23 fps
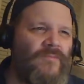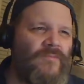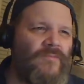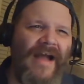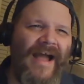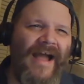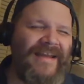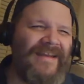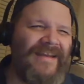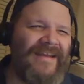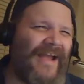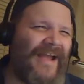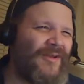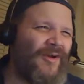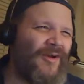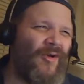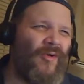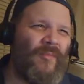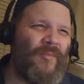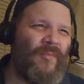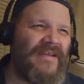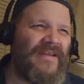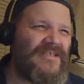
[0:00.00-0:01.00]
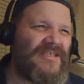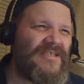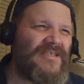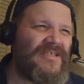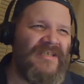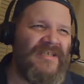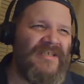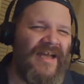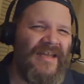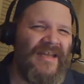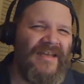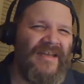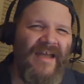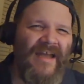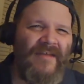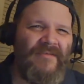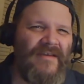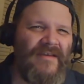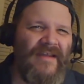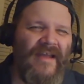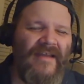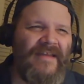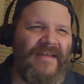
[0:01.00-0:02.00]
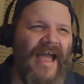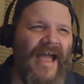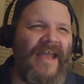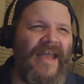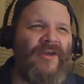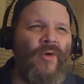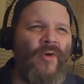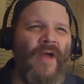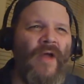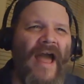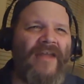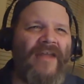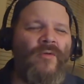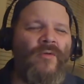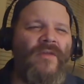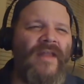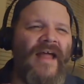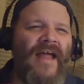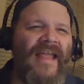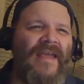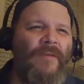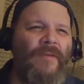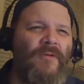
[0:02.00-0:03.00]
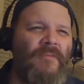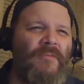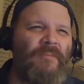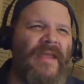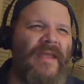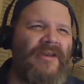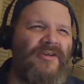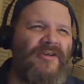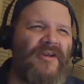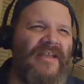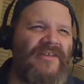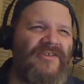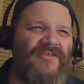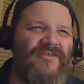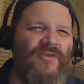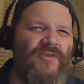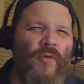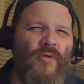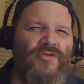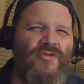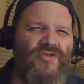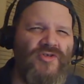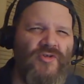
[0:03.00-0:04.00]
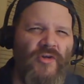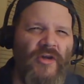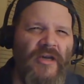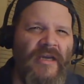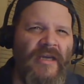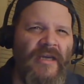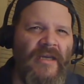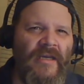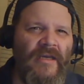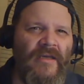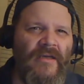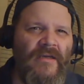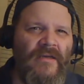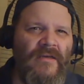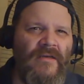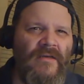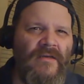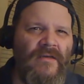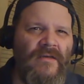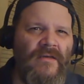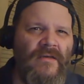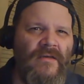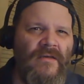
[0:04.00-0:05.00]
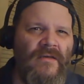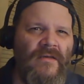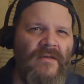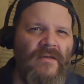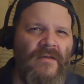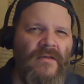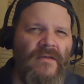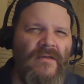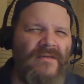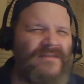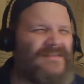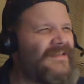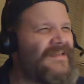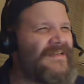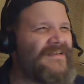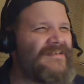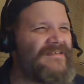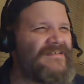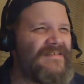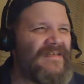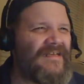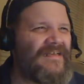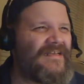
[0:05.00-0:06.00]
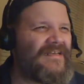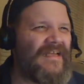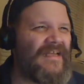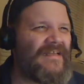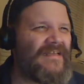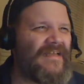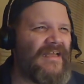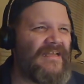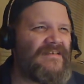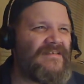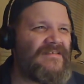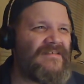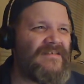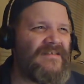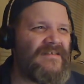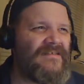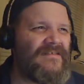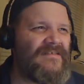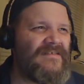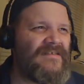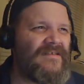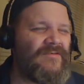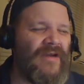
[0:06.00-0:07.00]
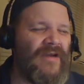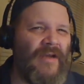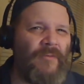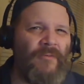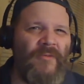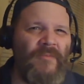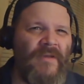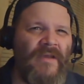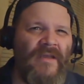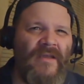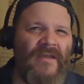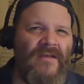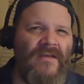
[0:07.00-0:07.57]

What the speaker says: I know, but it's just not. I don't like it when Peter gets tortury. It just didn't sit right with me.